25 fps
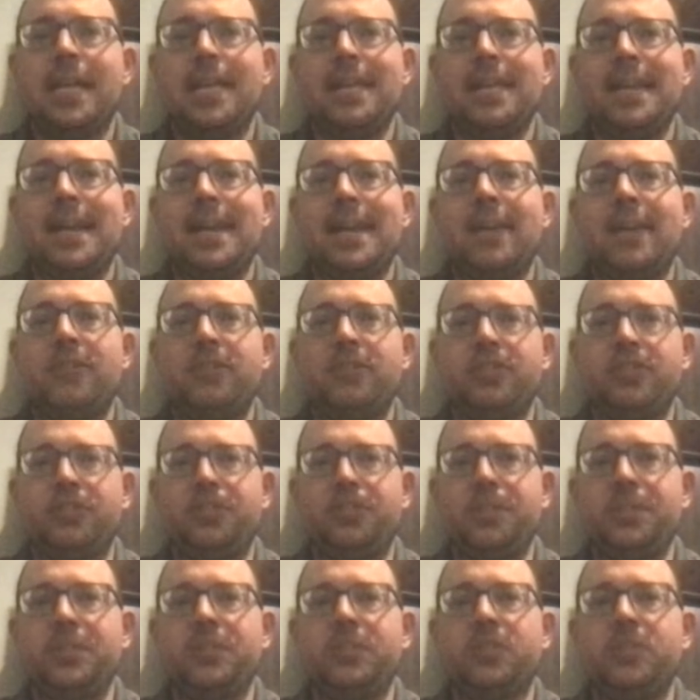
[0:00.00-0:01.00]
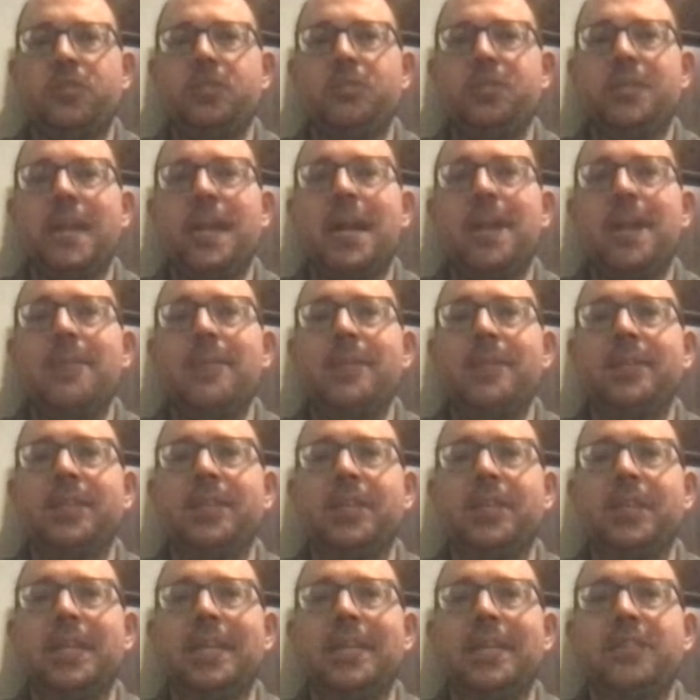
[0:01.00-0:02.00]
and now to just be so
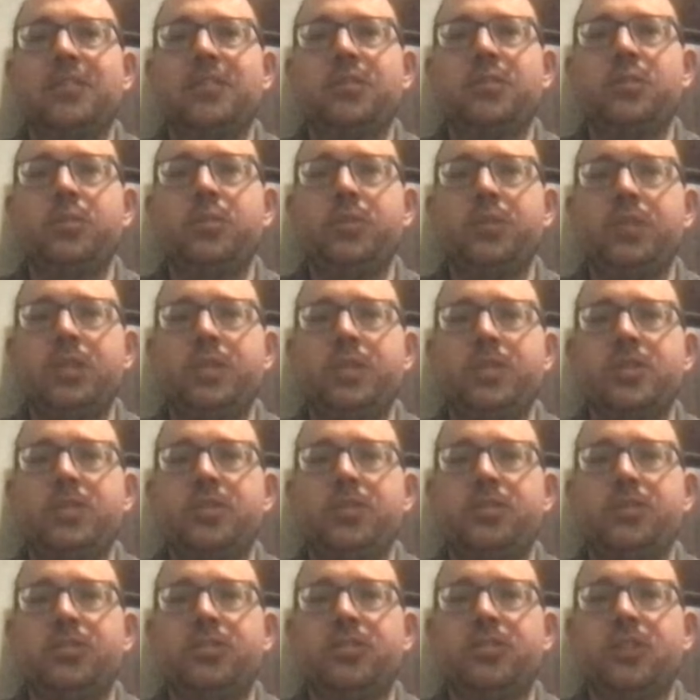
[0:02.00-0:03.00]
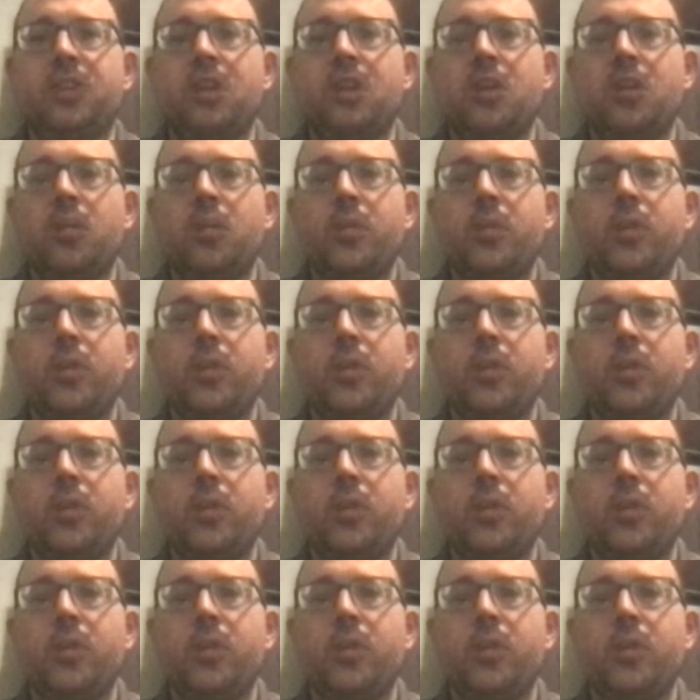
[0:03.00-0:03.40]
dominant the last 2 years.